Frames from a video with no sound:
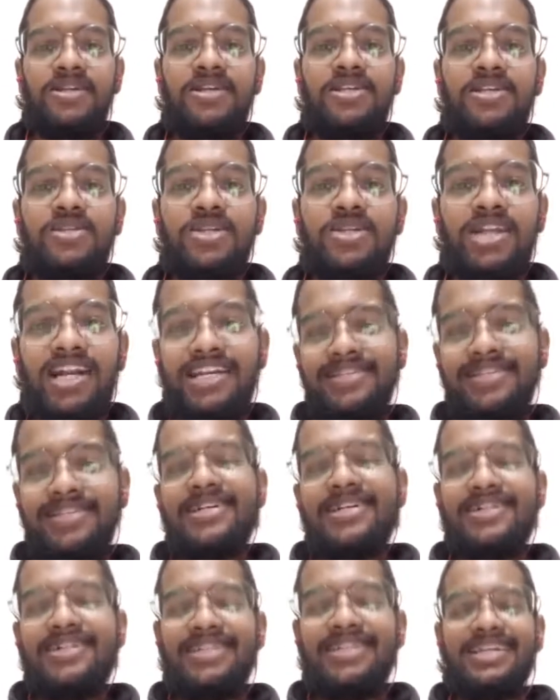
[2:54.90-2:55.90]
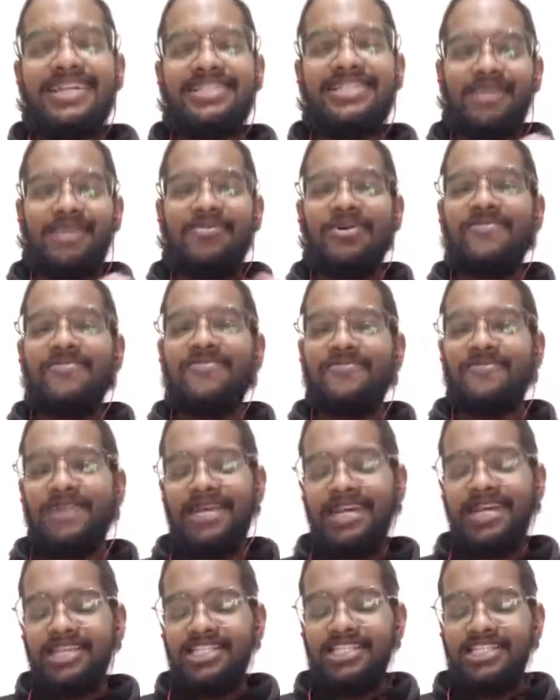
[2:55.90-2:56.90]
So that is some of
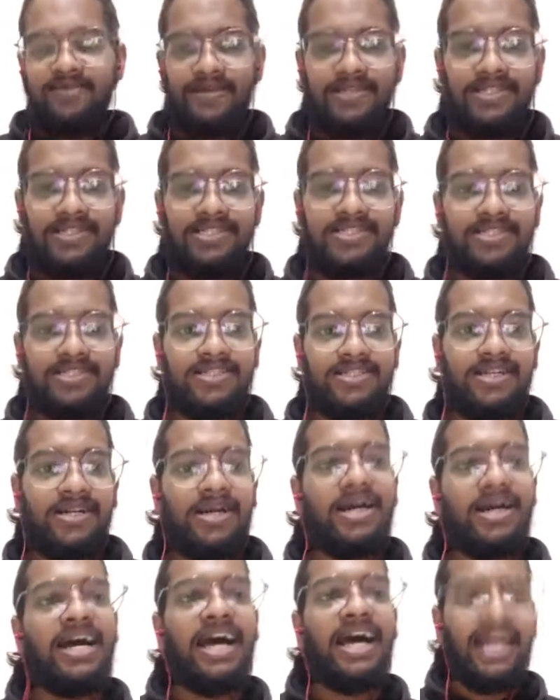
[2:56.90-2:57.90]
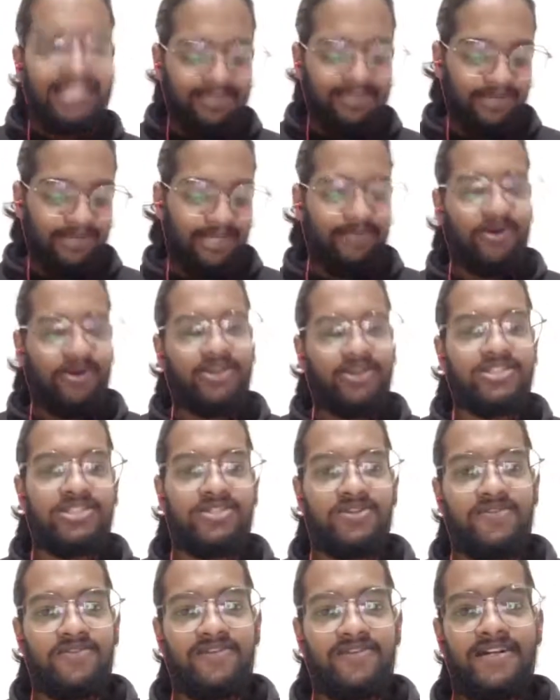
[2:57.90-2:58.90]
my achievements as a beatboxer
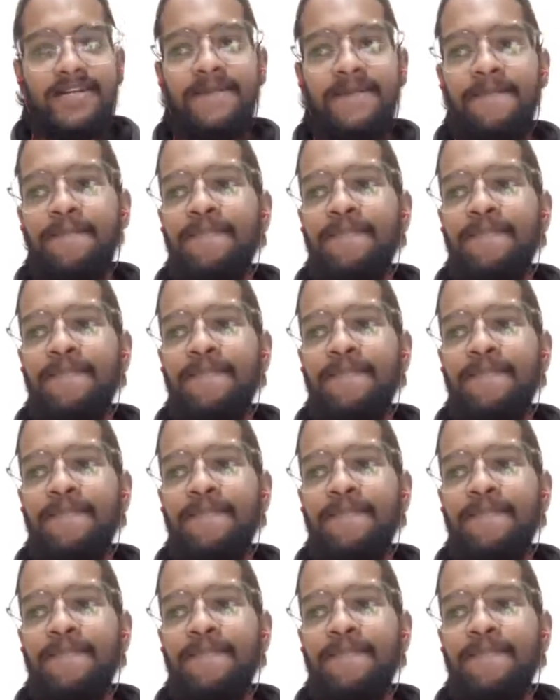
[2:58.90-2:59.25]
so far.